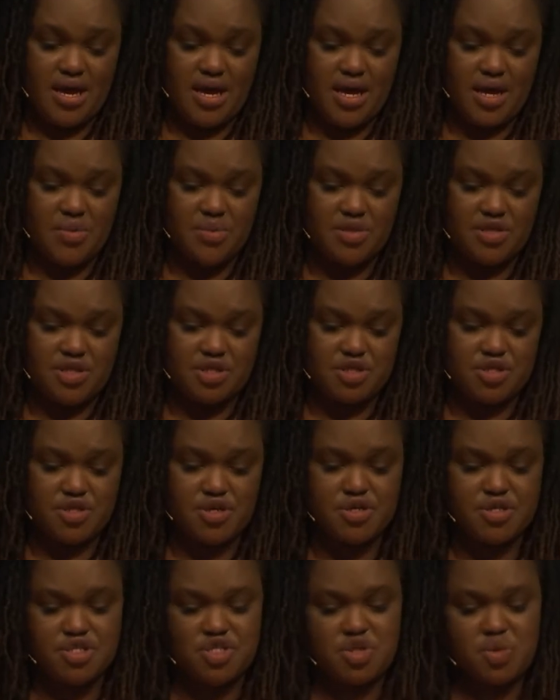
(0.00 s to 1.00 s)
with the
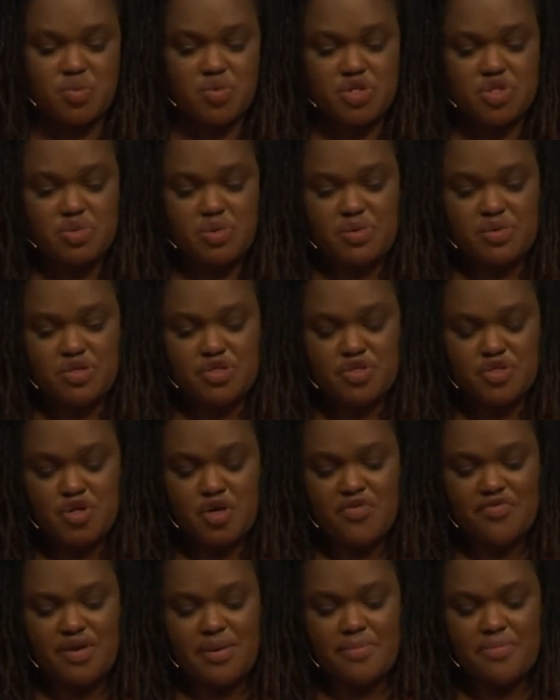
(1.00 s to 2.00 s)
church of which we were
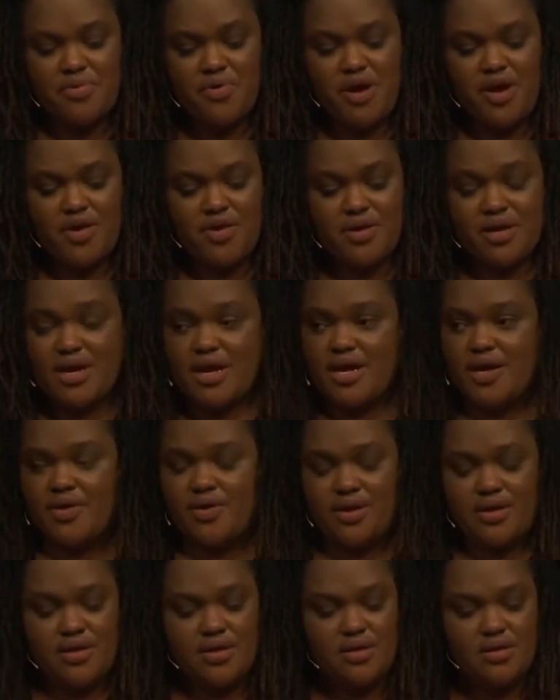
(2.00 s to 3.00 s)
serving prior to Coyote
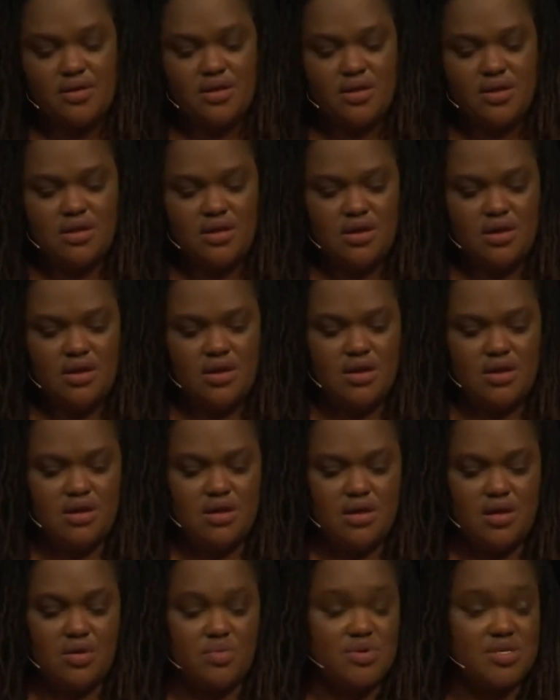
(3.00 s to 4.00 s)
Hill.
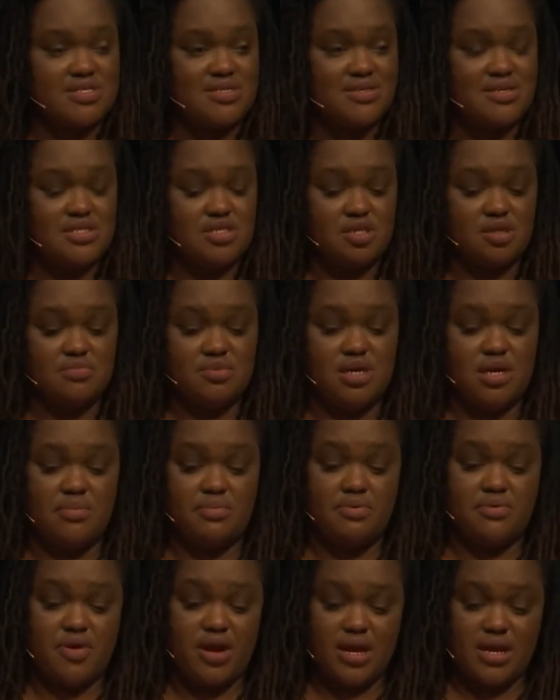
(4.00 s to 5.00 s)
It wasn't until being
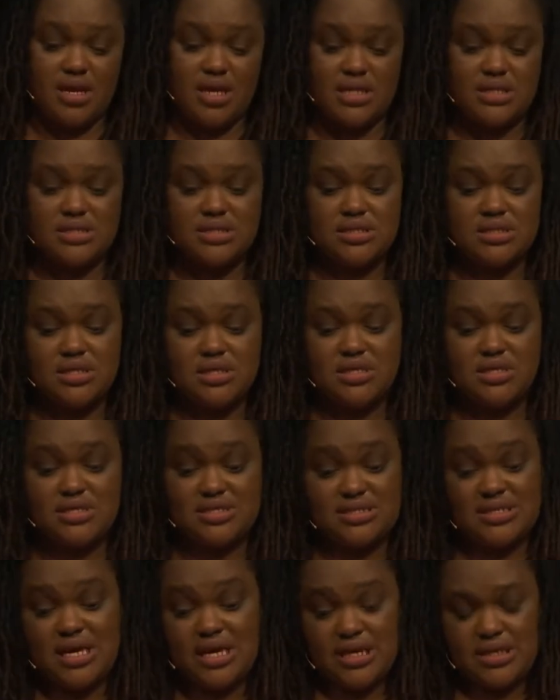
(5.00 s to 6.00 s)
pregnant the
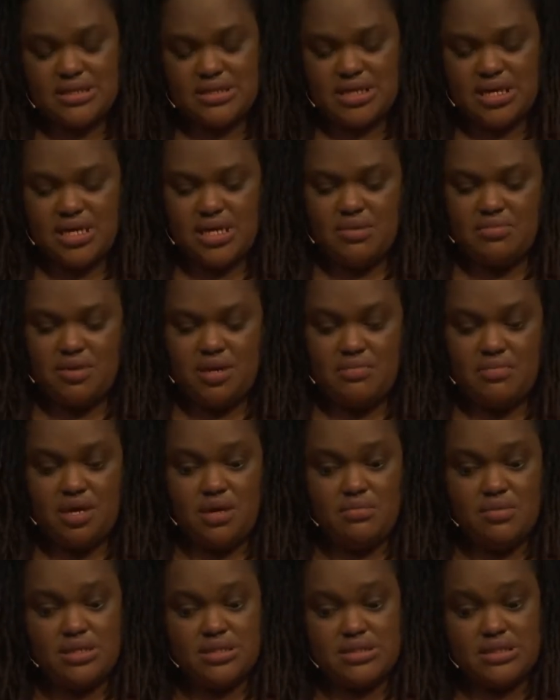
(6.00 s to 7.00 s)
second time and a mom
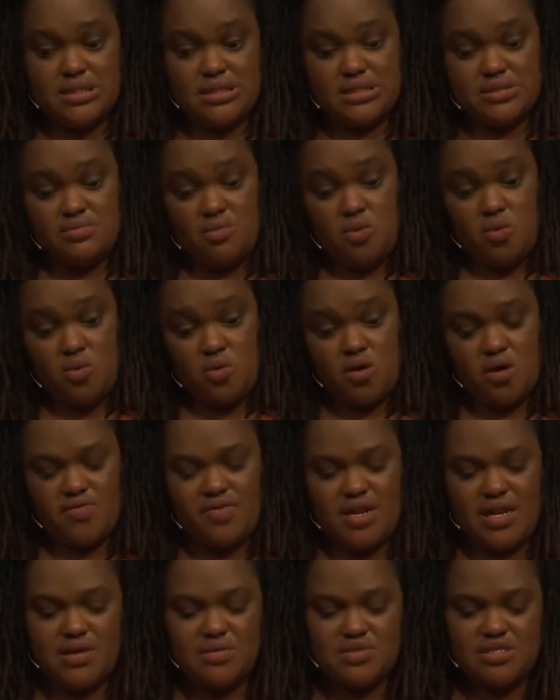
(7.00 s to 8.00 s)
to 6 more
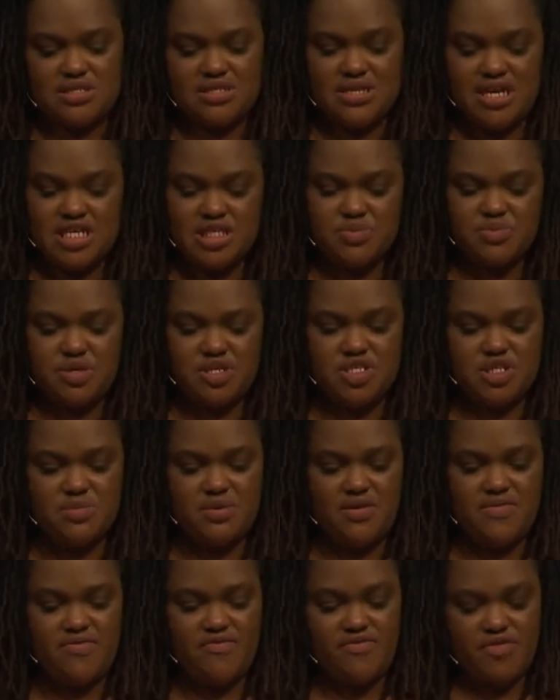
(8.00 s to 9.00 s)
that I was desperate to be
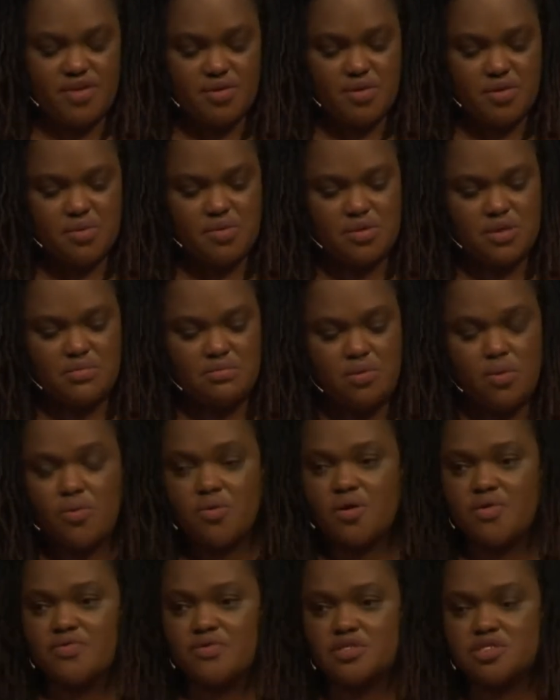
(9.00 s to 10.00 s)
filled with
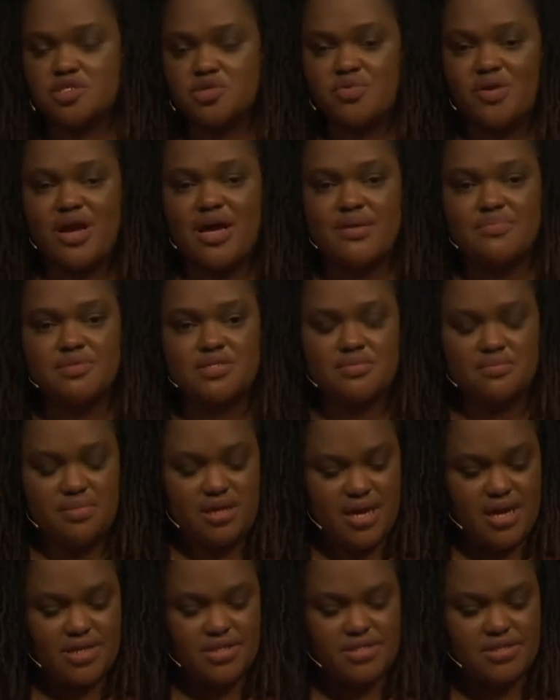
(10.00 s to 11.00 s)
more than scraps and
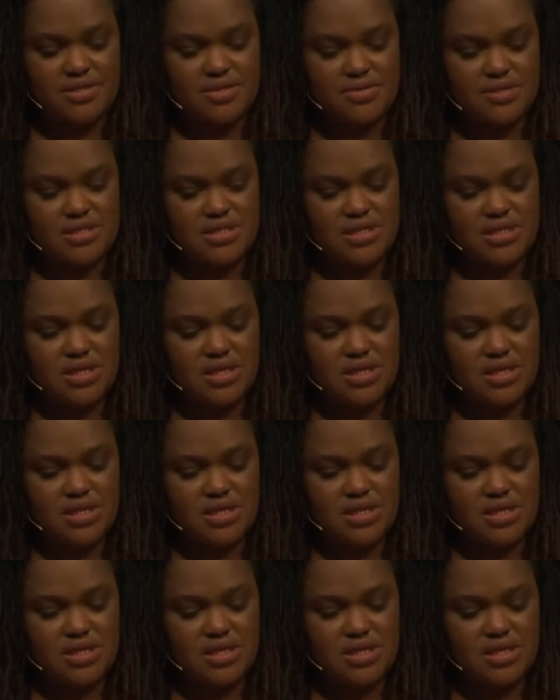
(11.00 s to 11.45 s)
platitudes.